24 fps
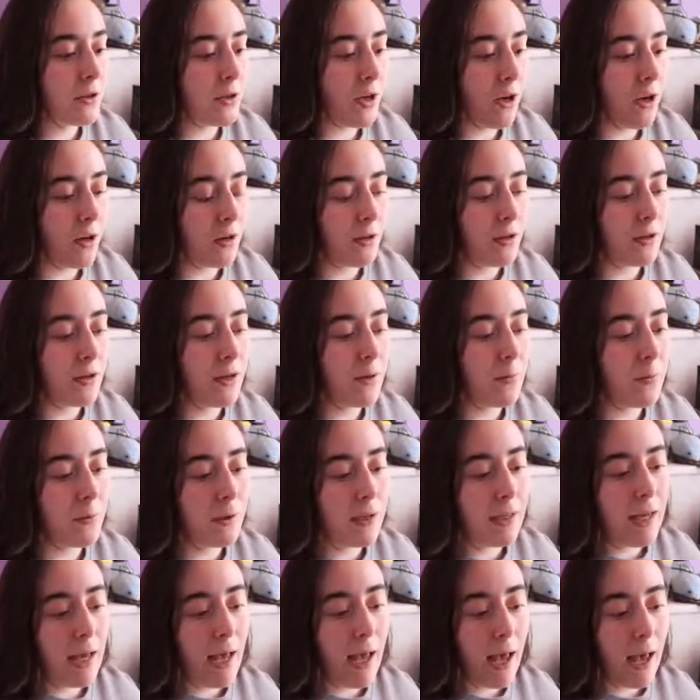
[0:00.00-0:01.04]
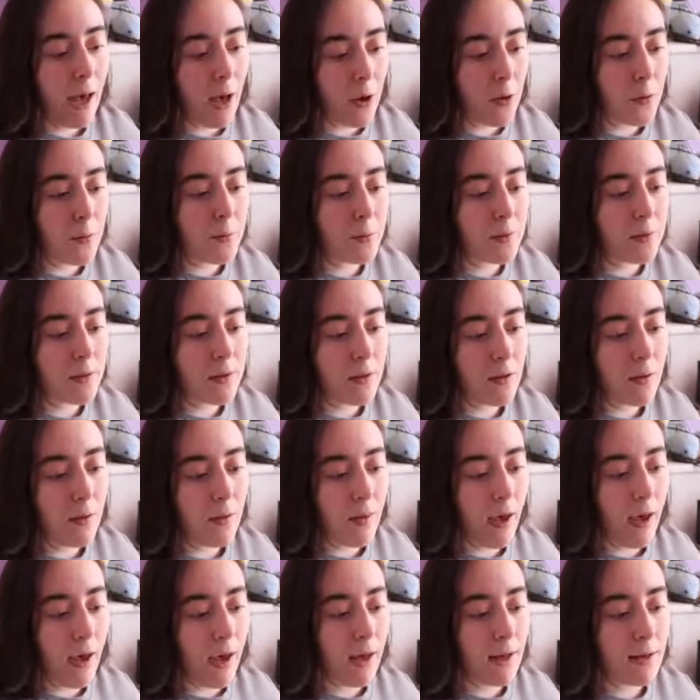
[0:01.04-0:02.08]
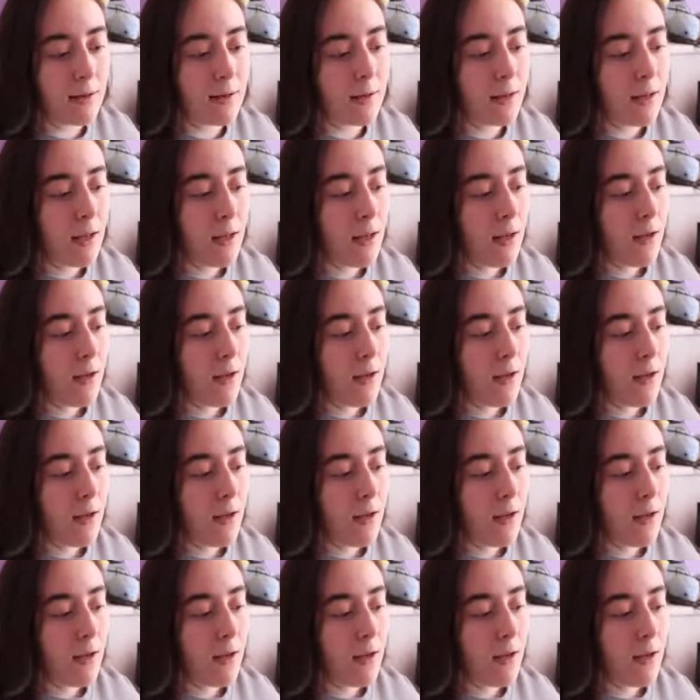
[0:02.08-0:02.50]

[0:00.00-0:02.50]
toddler, it really helps that